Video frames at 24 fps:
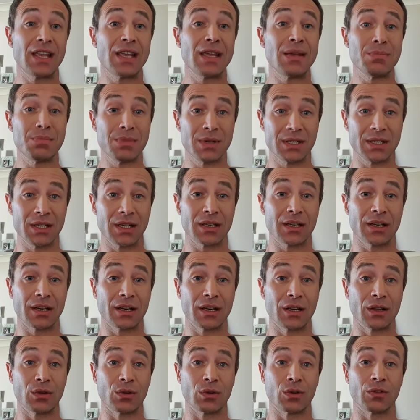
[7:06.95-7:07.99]

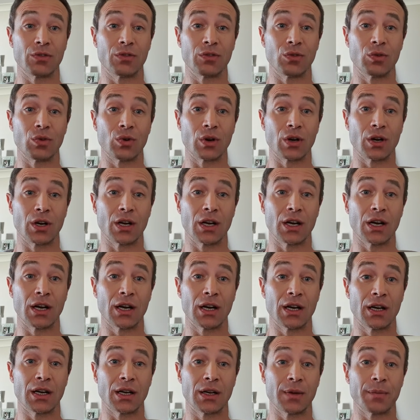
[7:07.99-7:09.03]
immediately look for
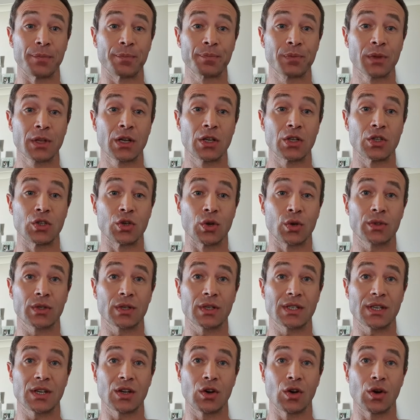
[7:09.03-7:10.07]
a
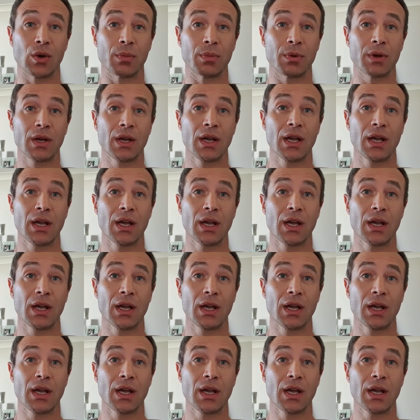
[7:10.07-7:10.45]
doctor's help.